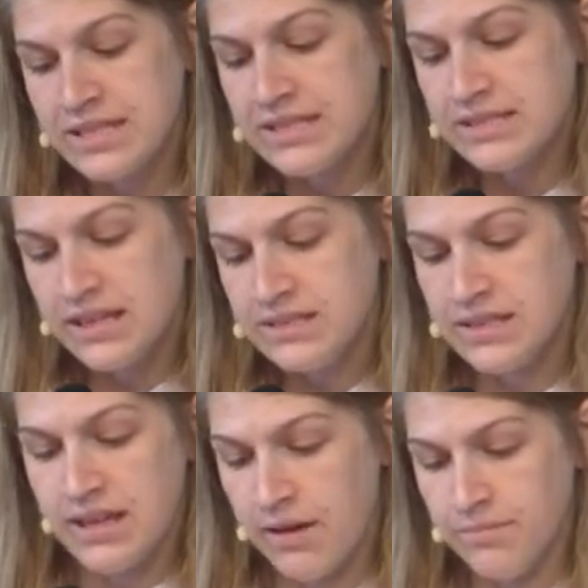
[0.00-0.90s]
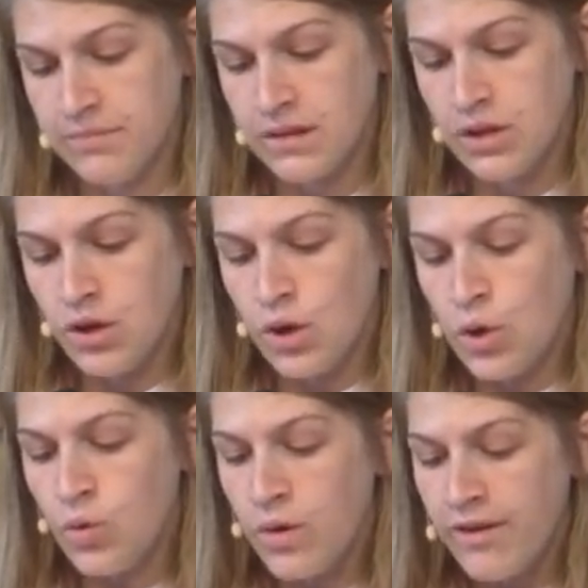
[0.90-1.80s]
he said to them,
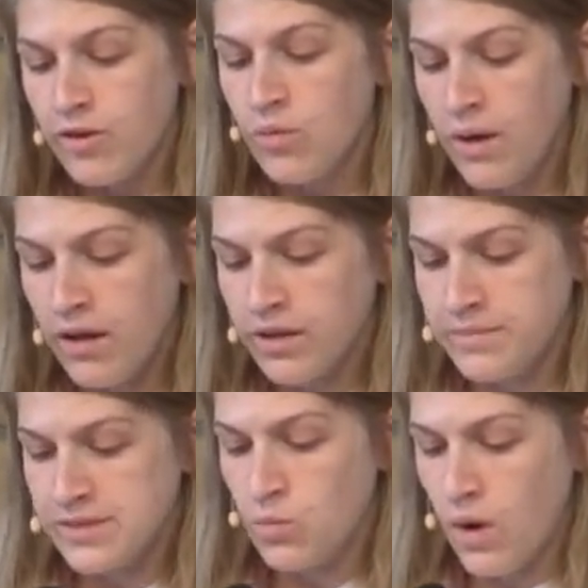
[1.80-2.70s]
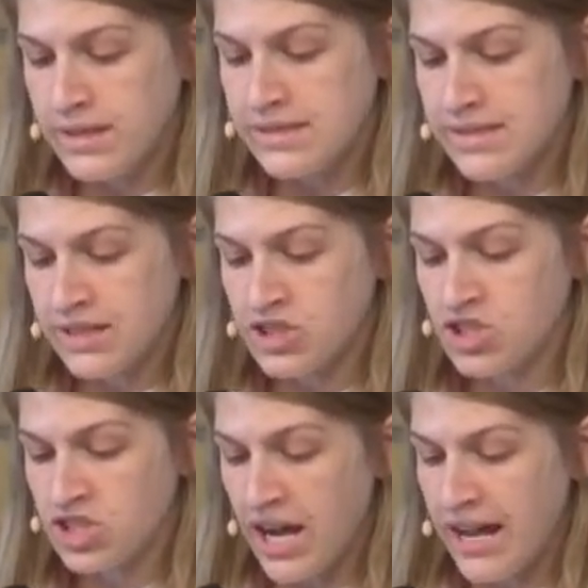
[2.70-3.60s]
"Whoever welcomes one
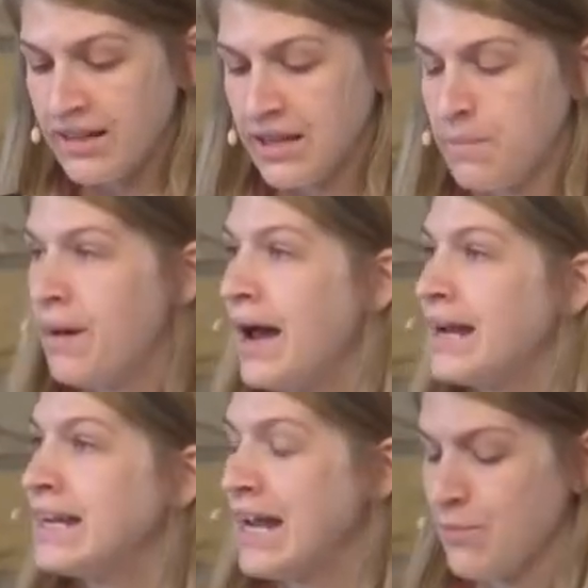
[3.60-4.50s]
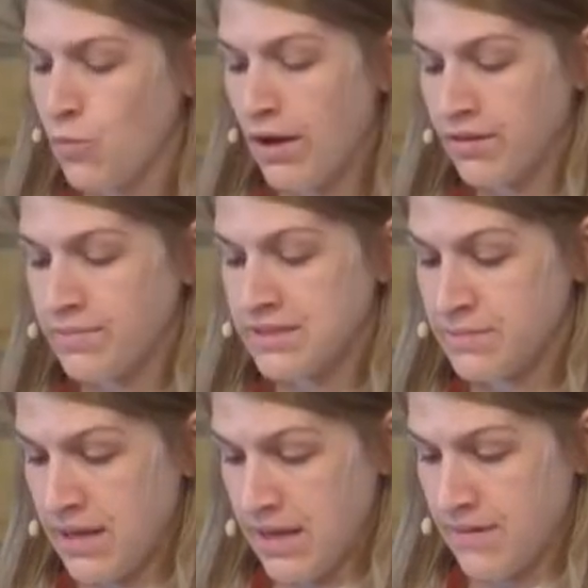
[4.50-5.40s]
such child in my name welcomes
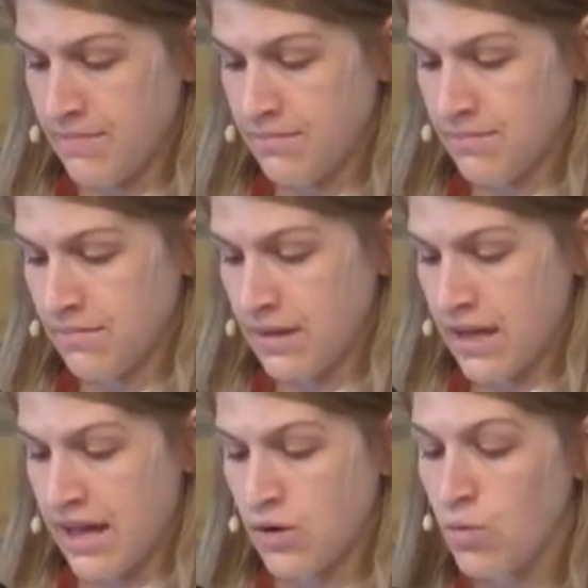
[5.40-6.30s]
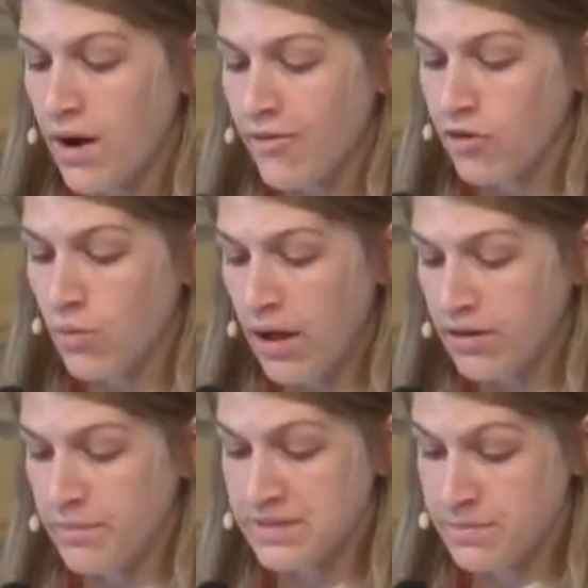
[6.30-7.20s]
me, and whoever
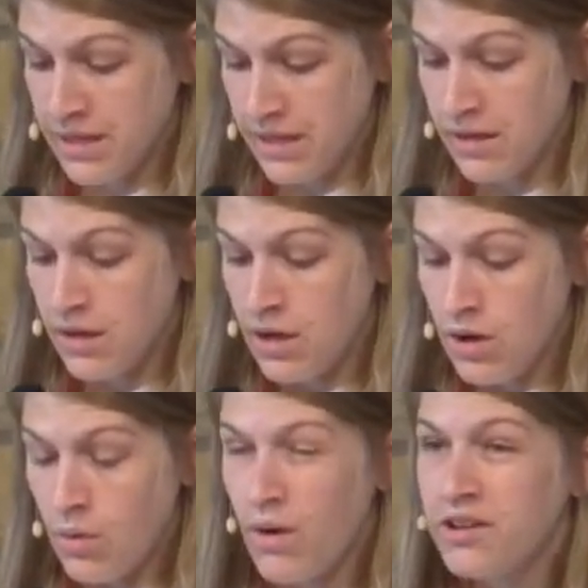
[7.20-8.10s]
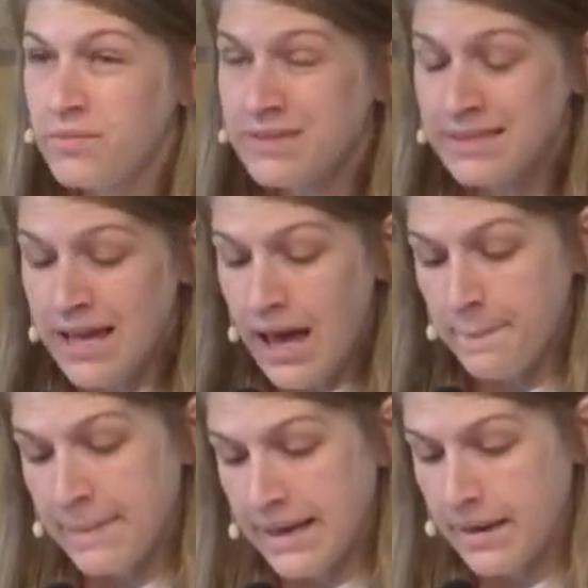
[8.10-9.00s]
welcomes me welcomes
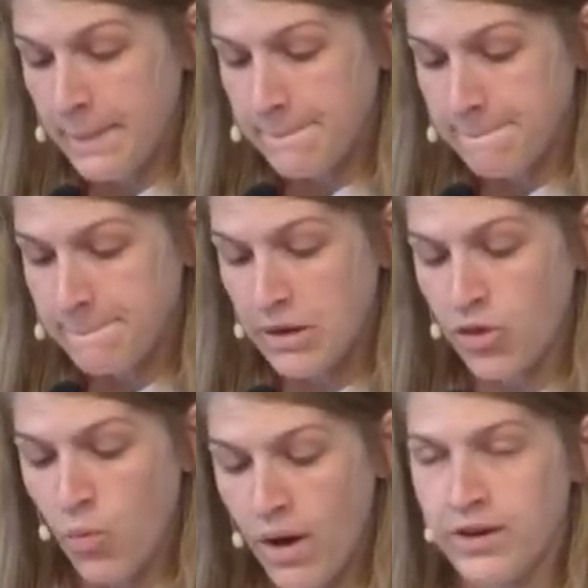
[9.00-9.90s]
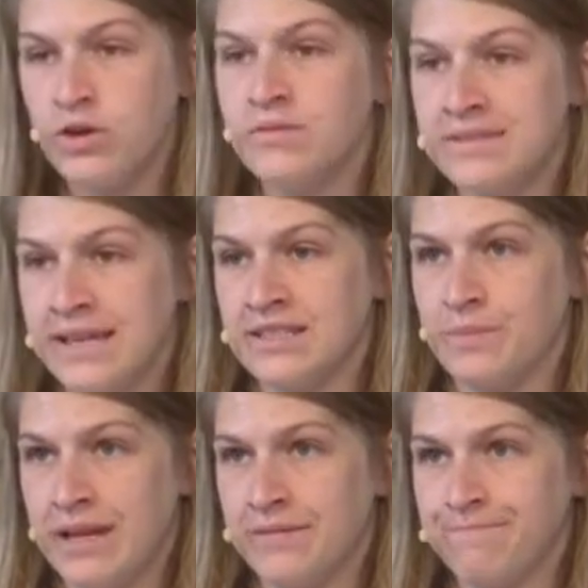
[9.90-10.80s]
not me, but the one who sent
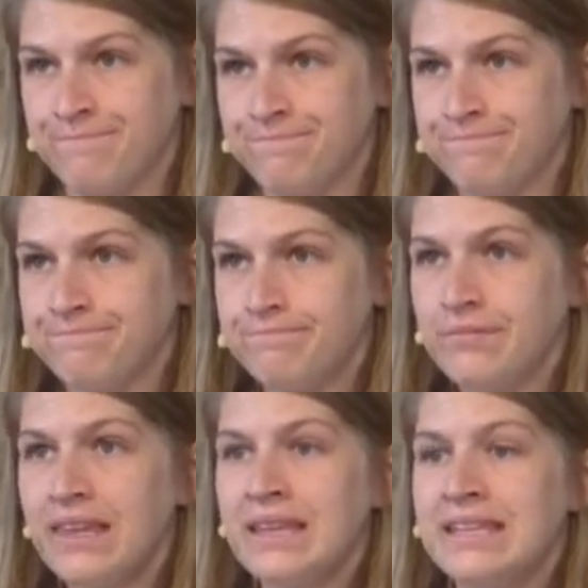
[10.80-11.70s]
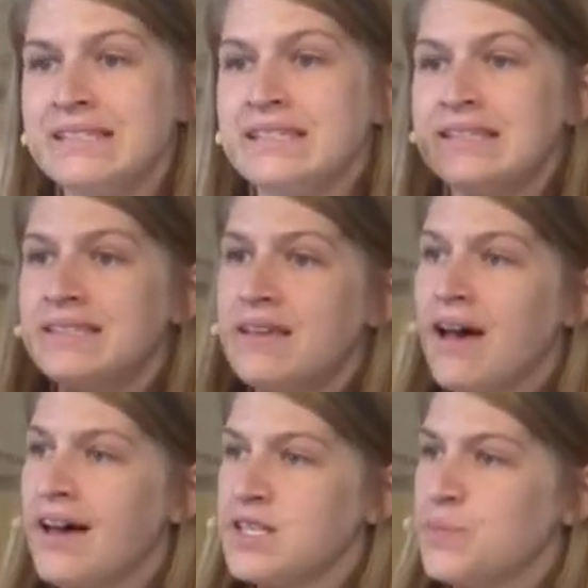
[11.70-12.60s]
me." This is the
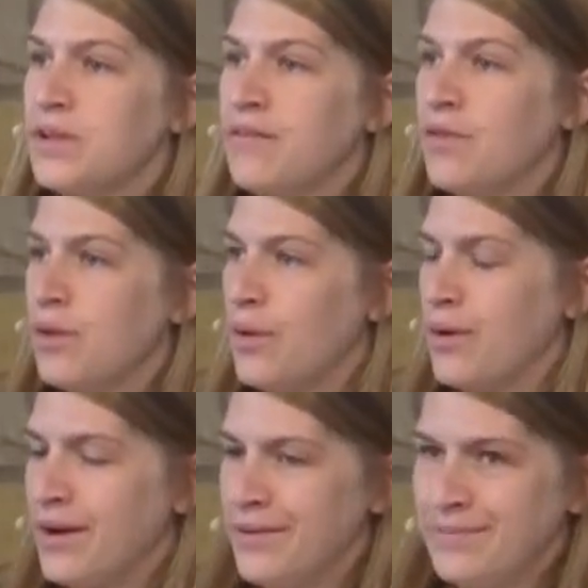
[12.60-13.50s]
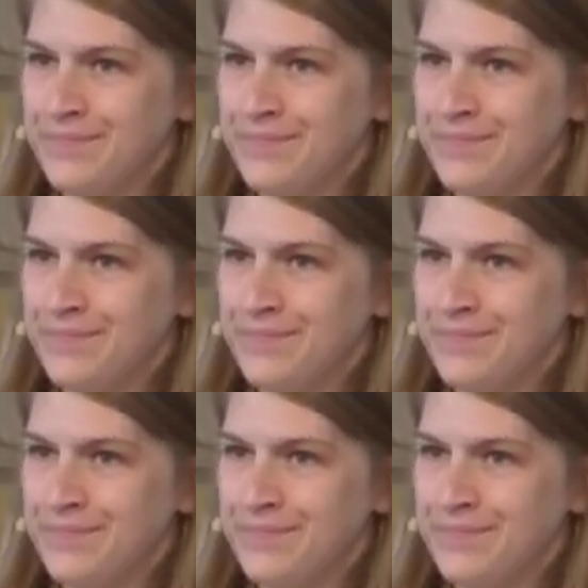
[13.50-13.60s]
gospel of the Lord.